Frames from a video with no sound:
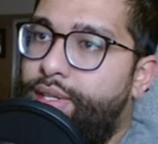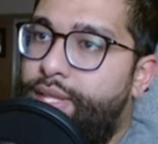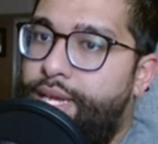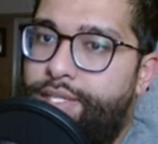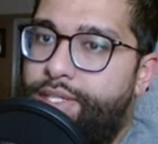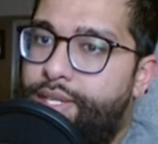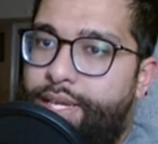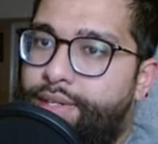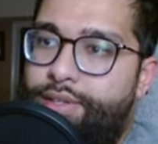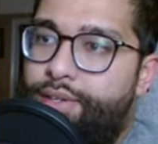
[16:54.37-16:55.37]
That's like
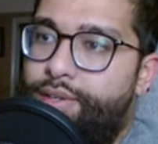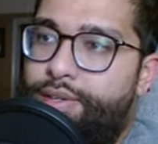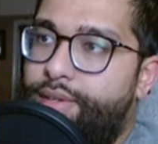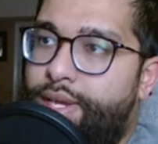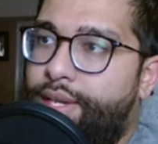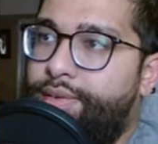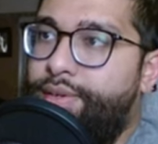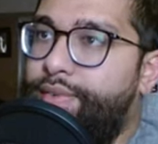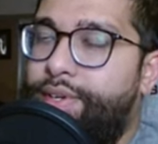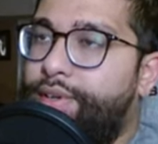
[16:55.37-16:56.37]
I don't
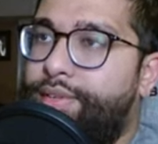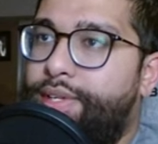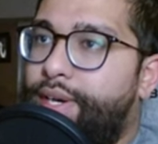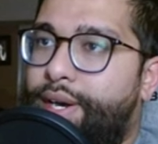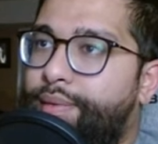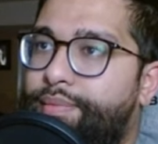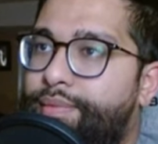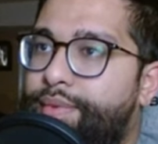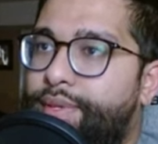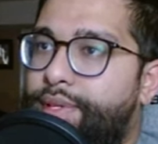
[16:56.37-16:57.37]
even know. All right.
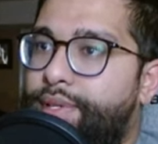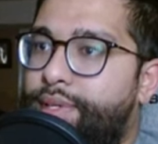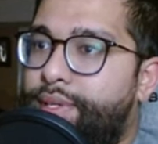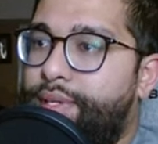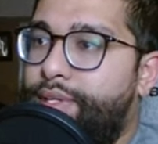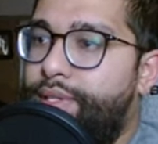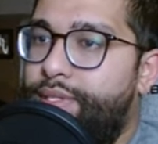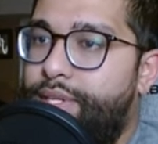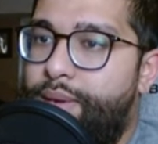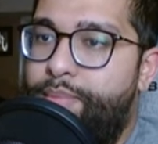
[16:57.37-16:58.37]
There's
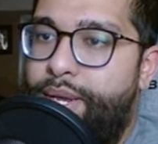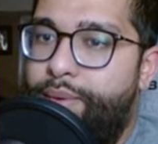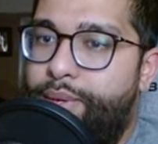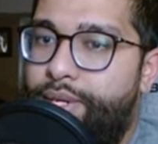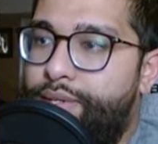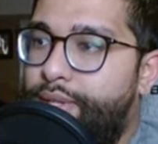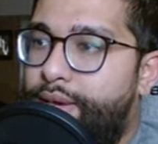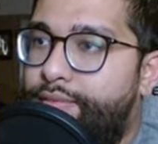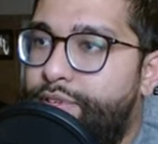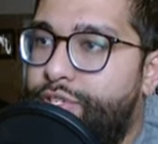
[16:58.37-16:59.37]
like a better way to do that
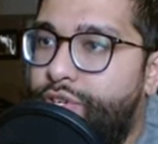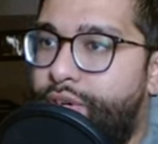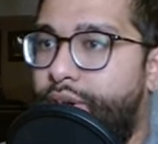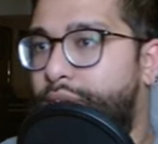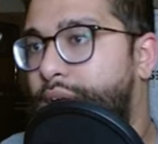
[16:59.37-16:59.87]
for sure.